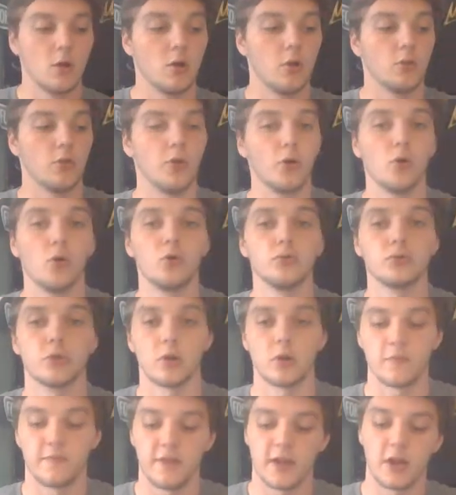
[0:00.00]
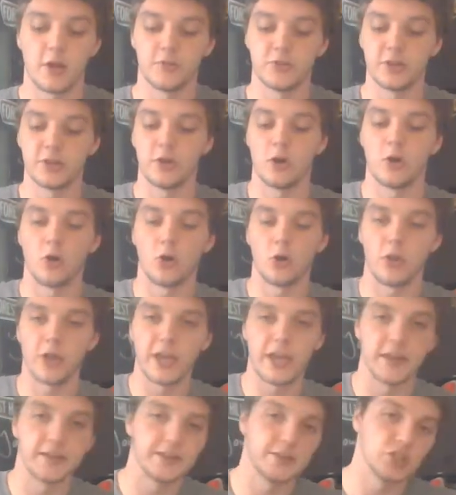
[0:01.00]
those are found in all
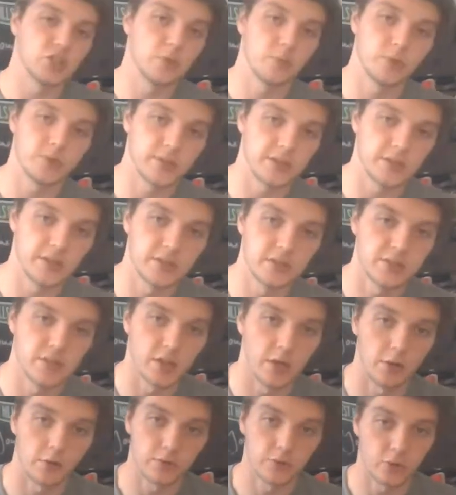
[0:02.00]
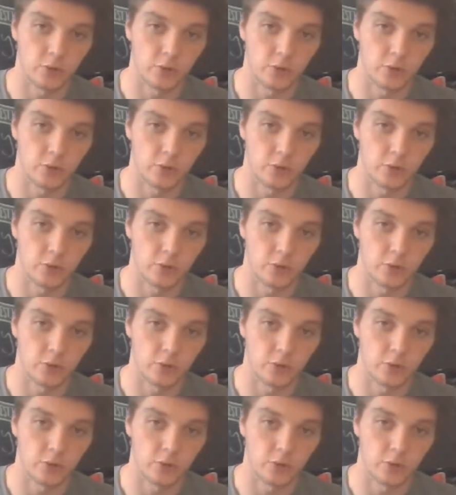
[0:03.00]
antigen-presenting cells,